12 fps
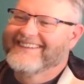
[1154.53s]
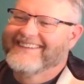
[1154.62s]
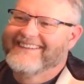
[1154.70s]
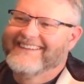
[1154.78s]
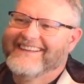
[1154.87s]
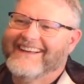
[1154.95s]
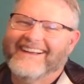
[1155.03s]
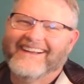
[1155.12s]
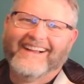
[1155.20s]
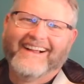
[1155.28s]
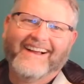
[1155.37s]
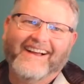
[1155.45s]

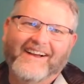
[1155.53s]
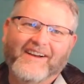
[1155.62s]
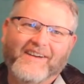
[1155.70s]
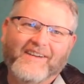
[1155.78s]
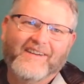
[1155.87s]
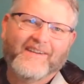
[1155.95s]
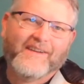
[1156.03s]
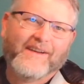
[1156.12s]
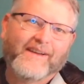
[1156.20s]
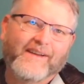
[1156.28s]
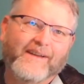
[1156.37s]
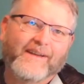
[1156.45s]

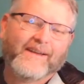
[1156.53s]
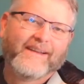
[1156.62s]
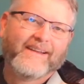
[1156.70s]
No words are spoken by the person on screen.